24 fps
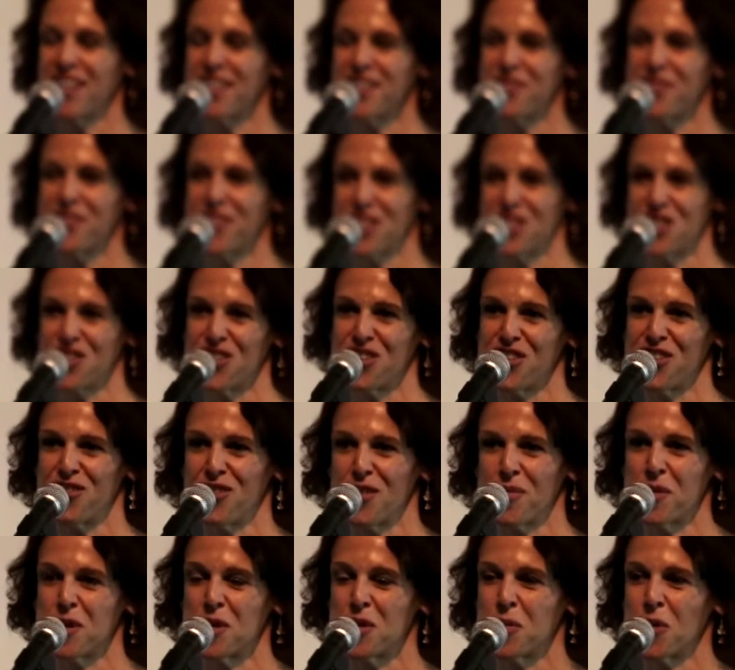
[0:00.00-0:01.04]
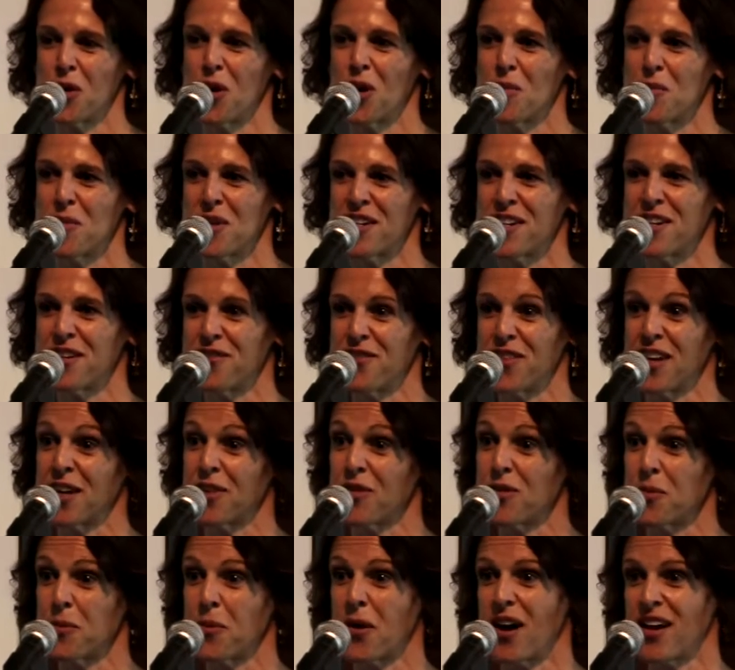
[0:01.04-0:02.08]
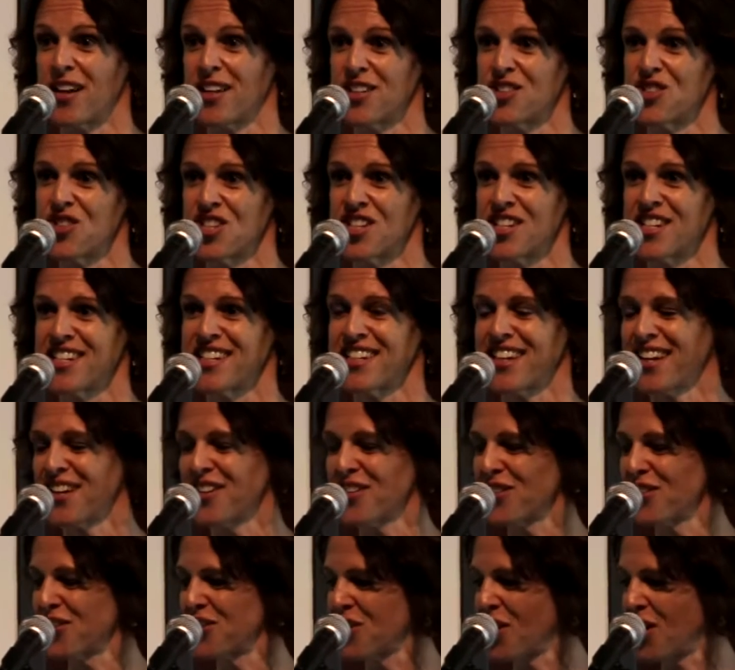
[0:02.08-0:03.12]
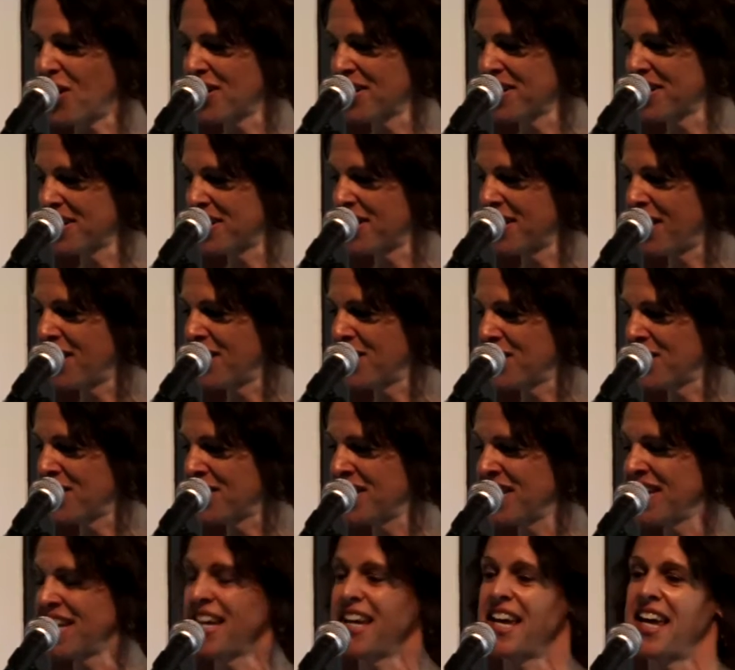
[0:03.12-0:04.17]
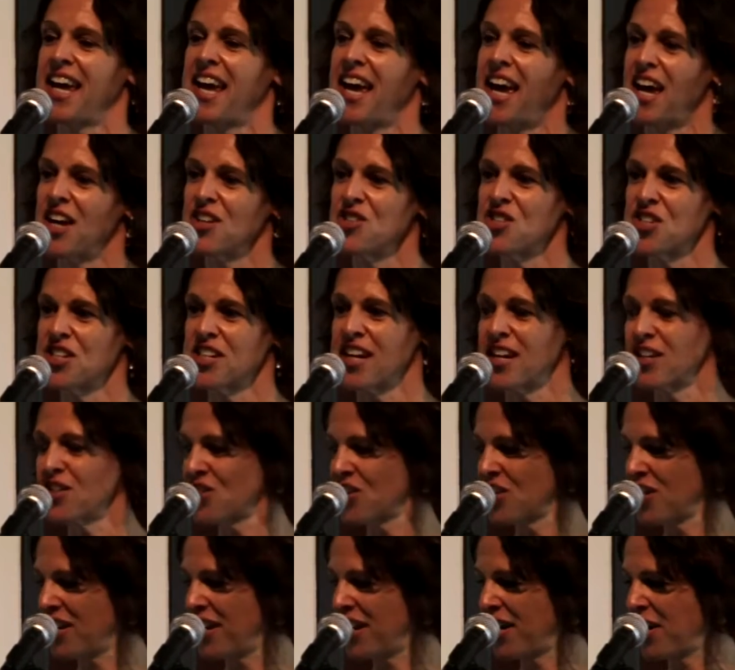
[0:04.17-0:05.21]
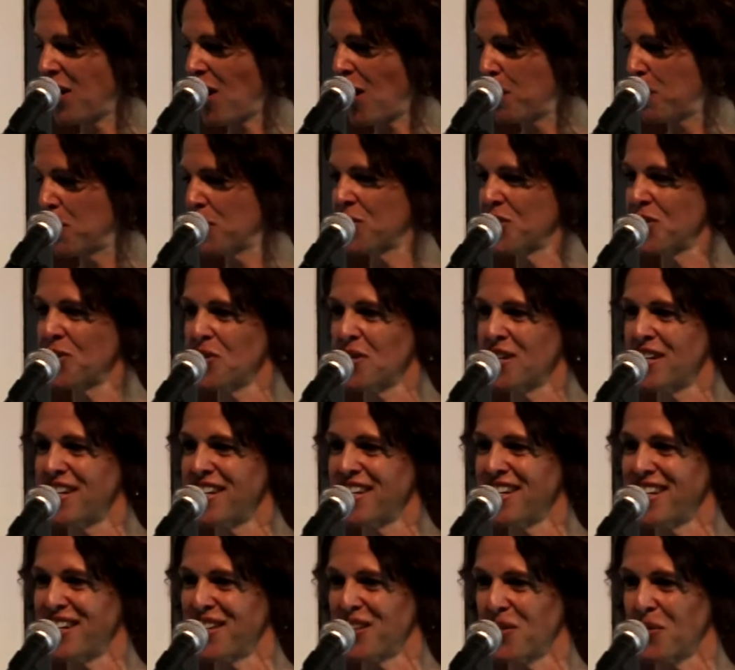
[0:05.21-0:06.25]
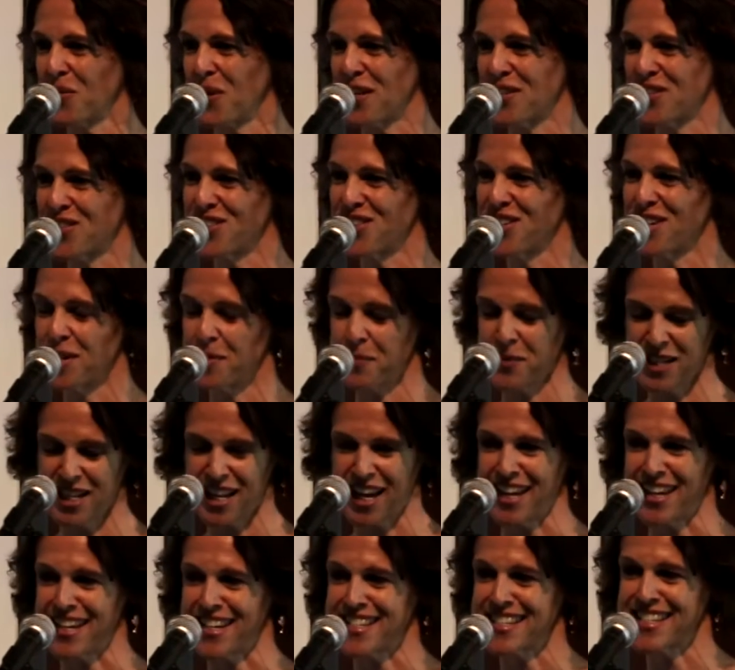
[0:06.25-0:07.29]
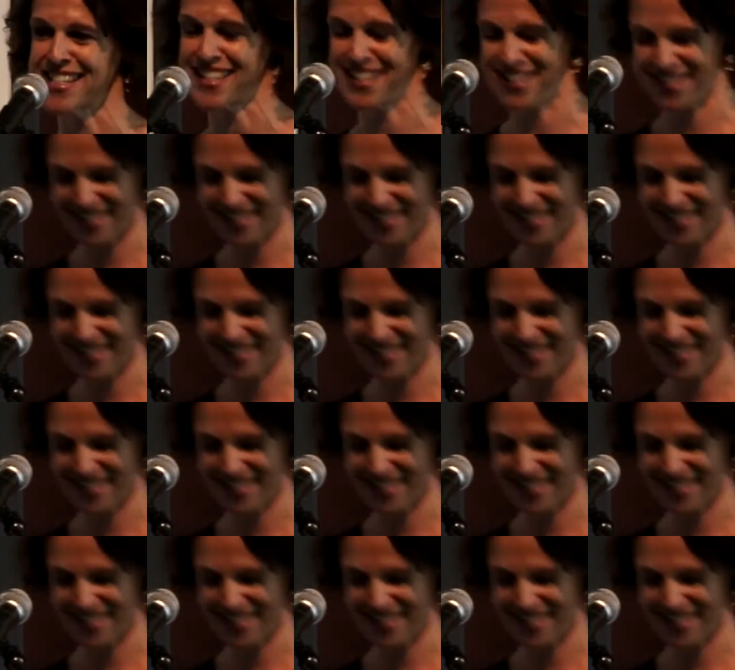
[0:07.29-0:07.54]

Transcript: Richard from the Department of Anthropology, and her talk is entitled Education and Opportunity in the Western Himalayas.